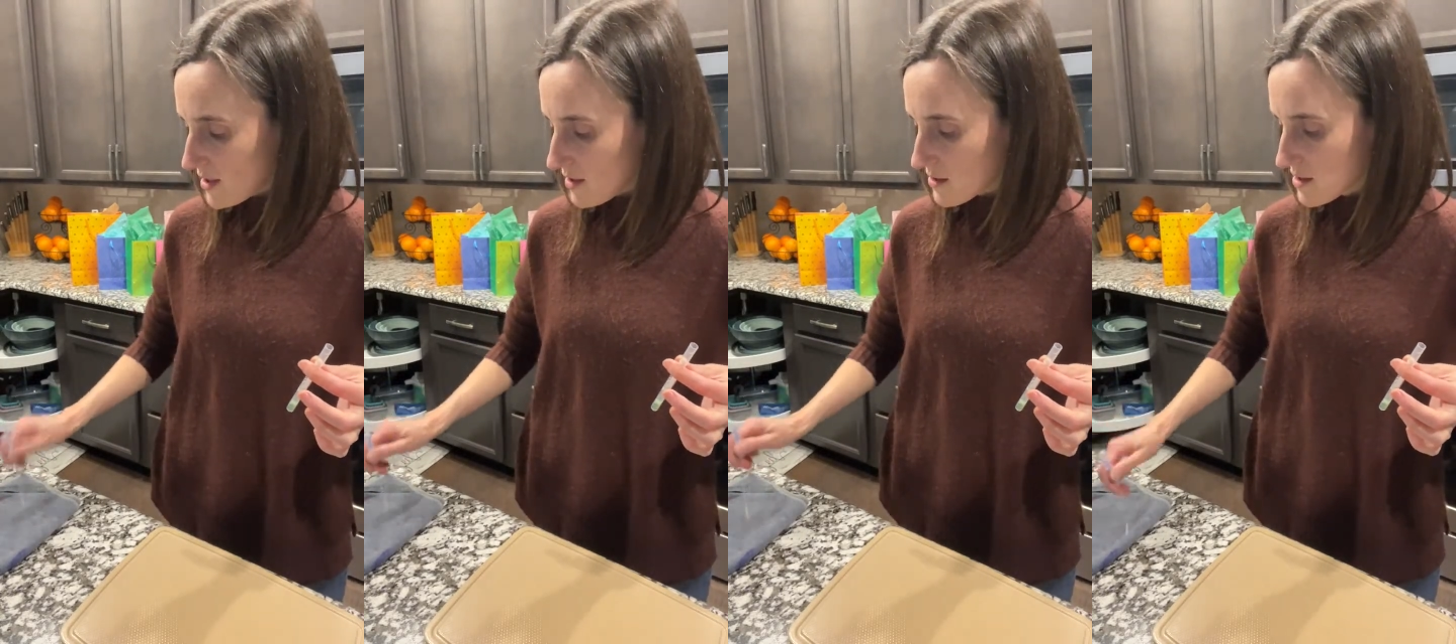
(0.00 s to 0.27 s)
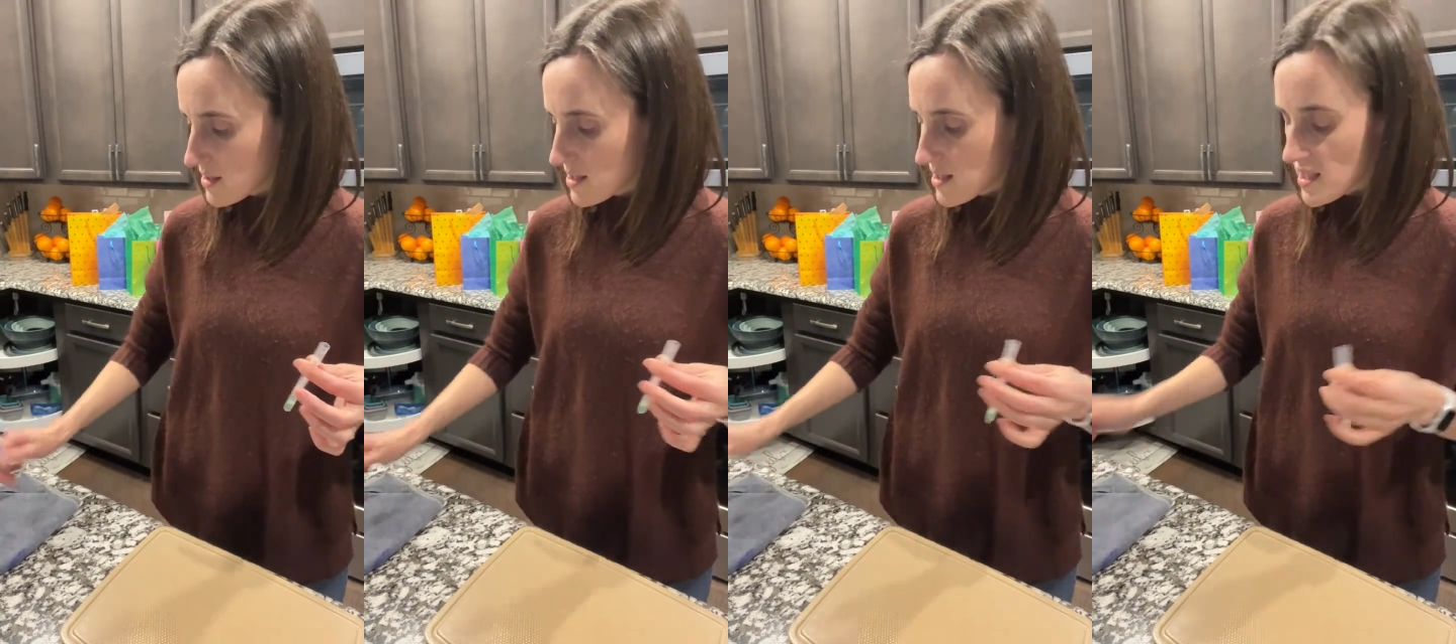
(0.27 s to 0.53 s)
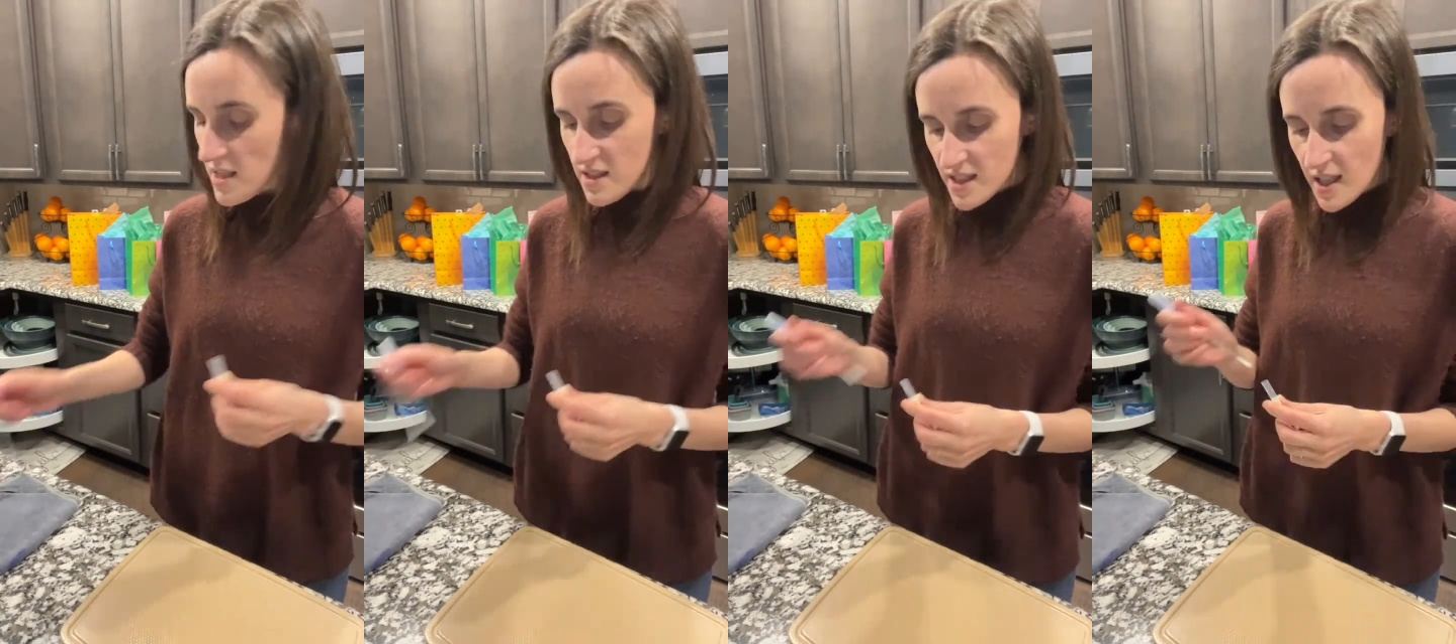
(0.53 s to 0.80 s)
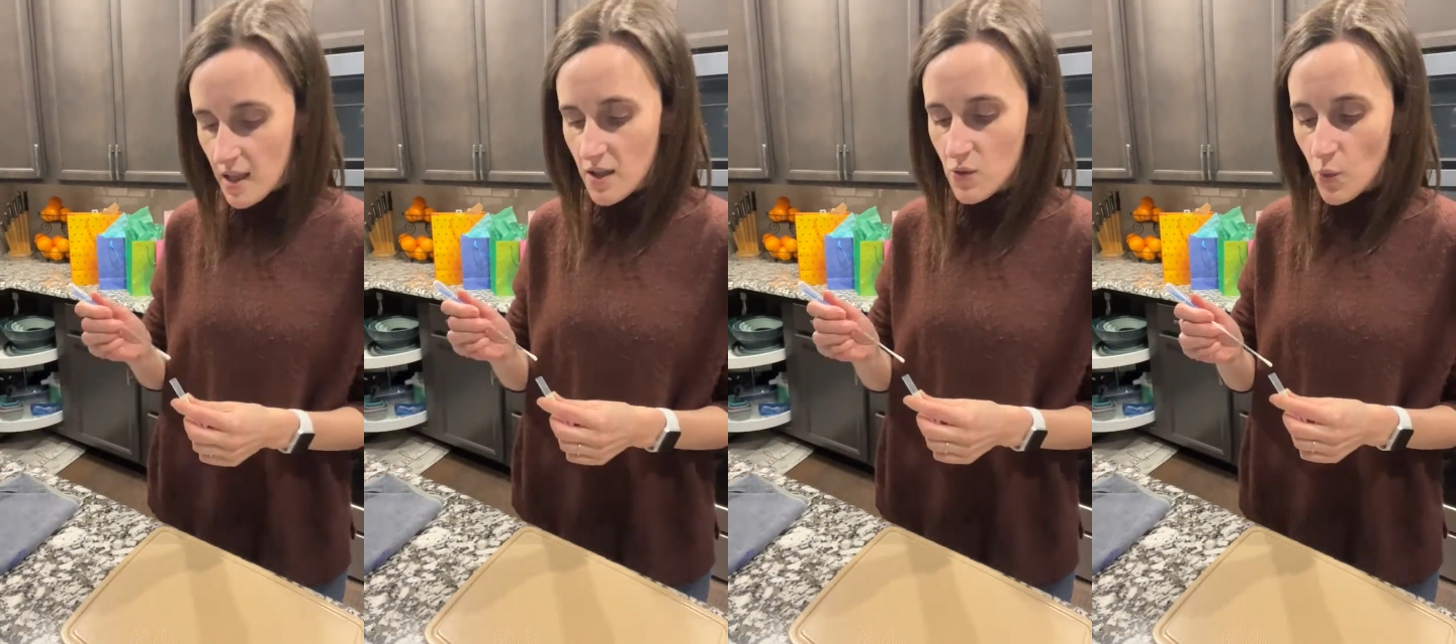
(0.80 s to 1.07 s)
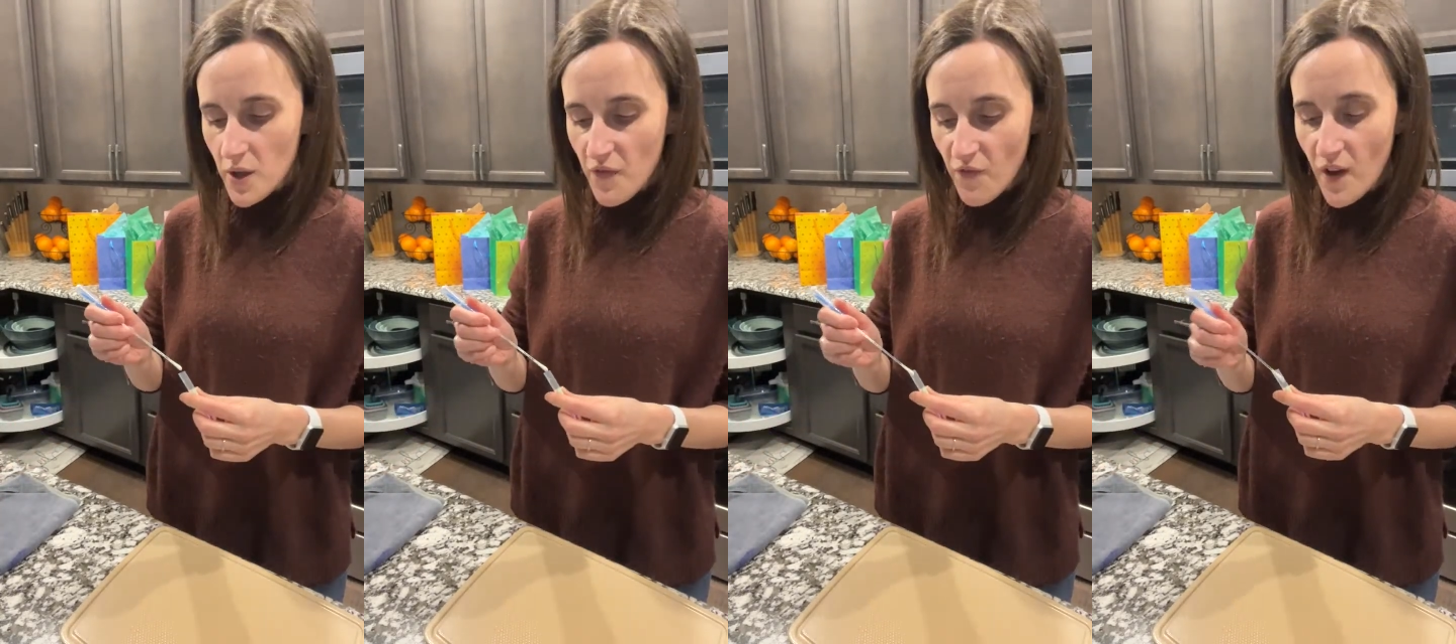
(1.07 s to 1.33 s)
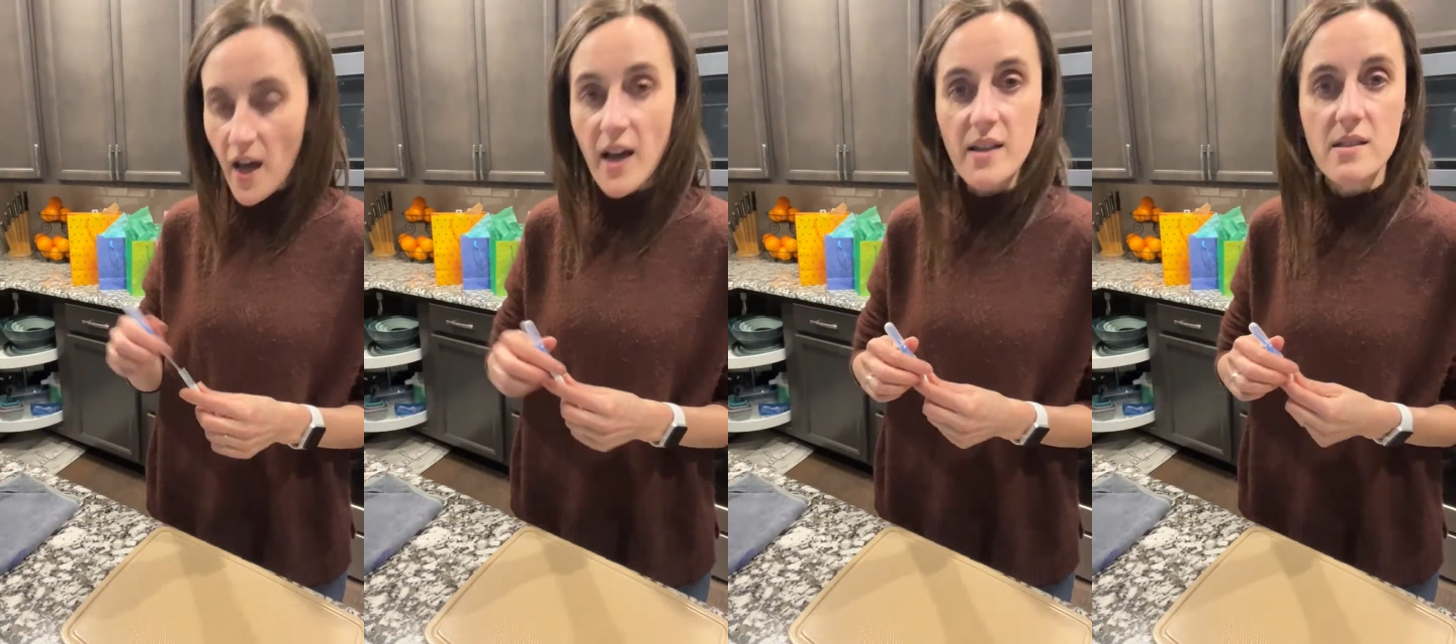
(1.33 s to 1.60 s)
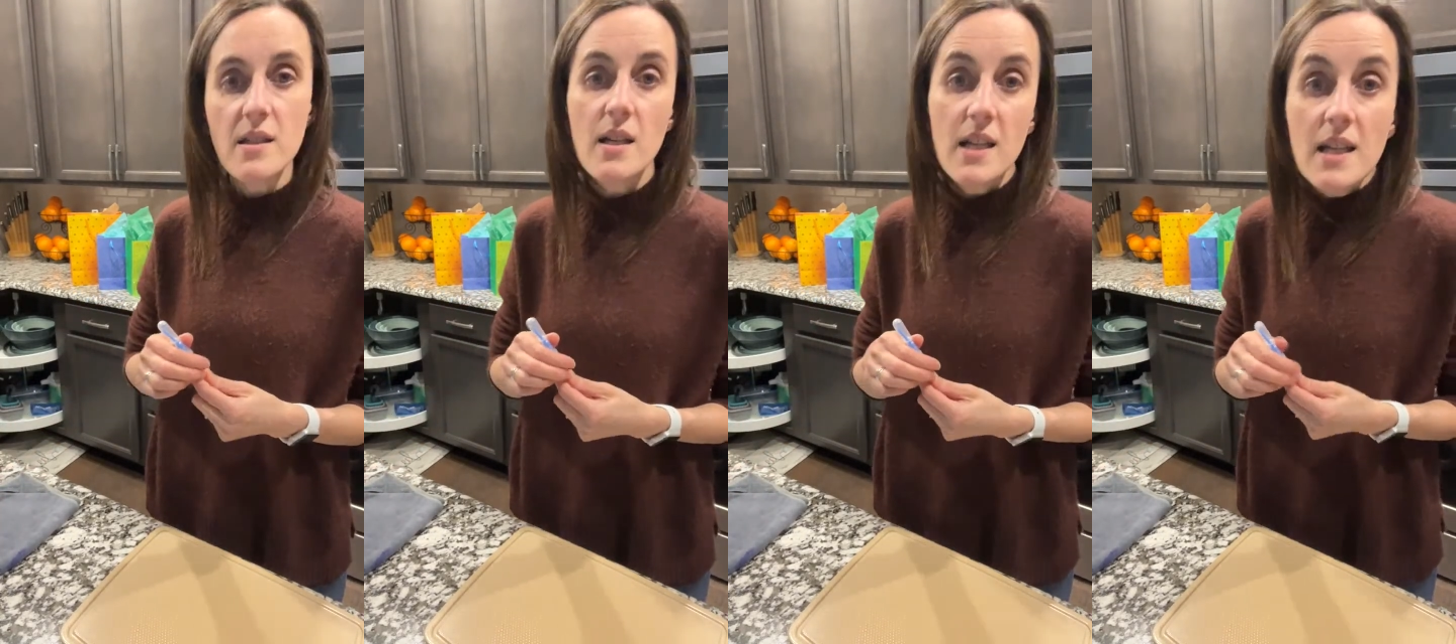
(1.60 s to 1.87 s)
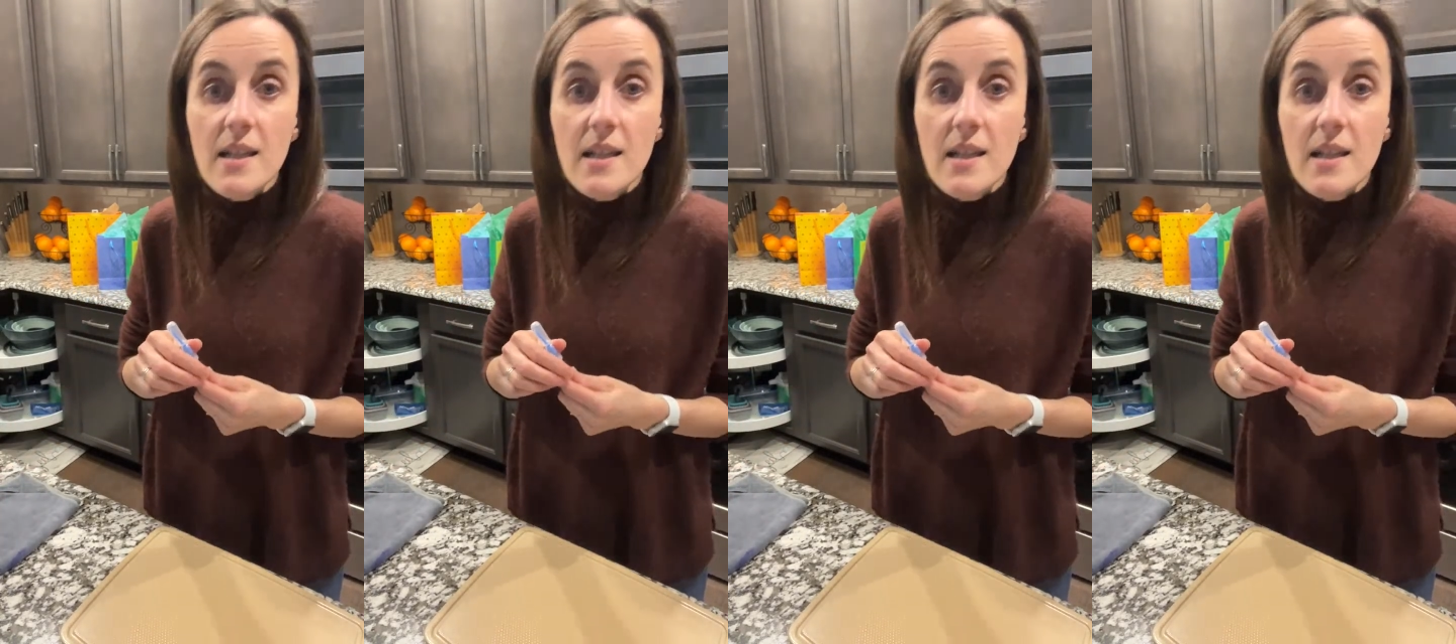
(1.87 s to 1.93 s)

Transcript: here to see, can we find